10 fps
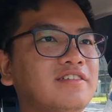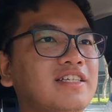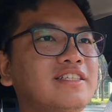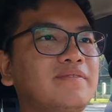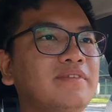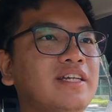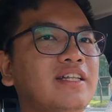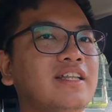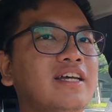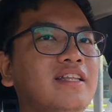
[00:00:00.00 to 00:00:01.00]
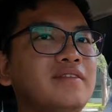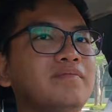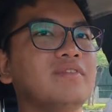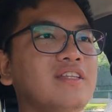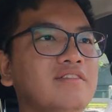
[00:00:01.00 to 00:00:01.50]
that's something that
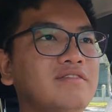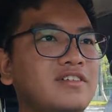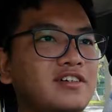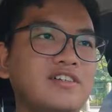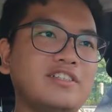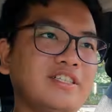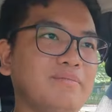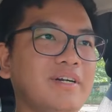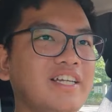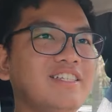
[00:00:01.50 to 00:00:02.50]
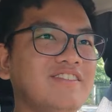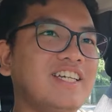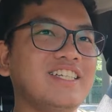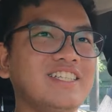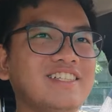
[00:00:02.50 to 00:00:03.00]
also surprised me.
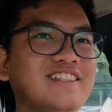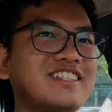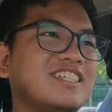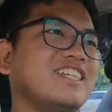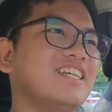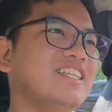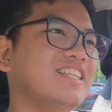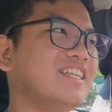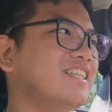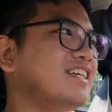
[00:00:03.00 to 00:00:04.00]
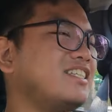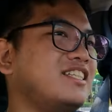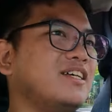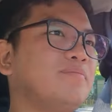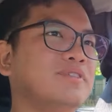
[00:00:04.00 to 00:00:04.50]
So it does
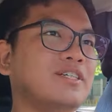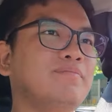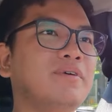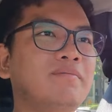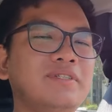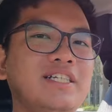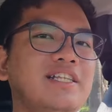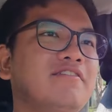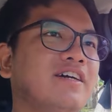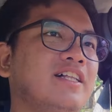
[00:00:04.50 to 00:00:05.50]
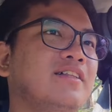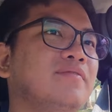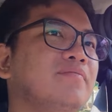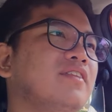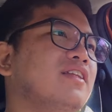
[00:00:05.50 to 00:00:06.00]
absorb bumps really well
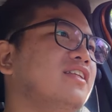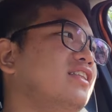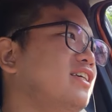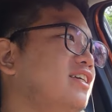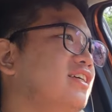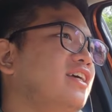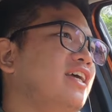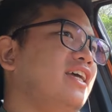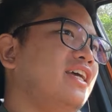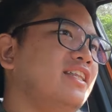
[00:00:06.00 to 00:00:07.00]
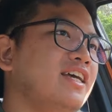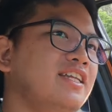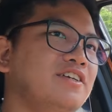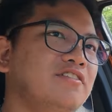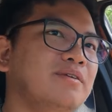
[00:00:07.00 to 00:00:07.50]
and
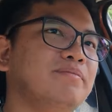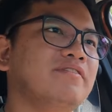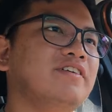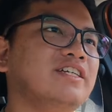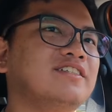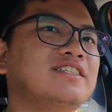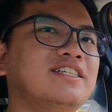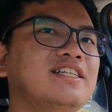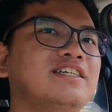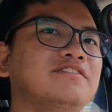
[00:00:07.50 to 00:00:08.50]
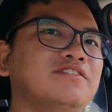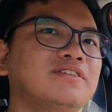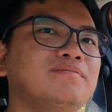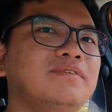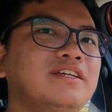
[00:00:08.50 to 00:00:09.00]
any road imperfections really you
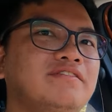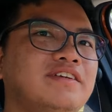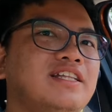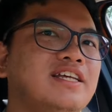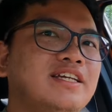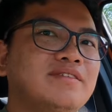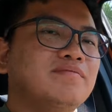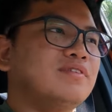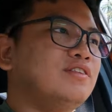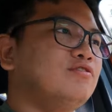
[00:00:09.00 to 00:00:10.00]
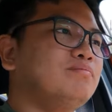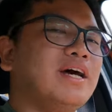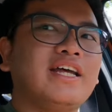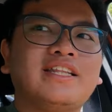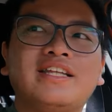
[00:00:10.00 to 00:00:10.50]
won't be feeling too
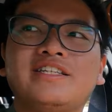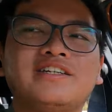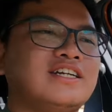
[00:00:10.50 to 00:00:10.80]
bad that you're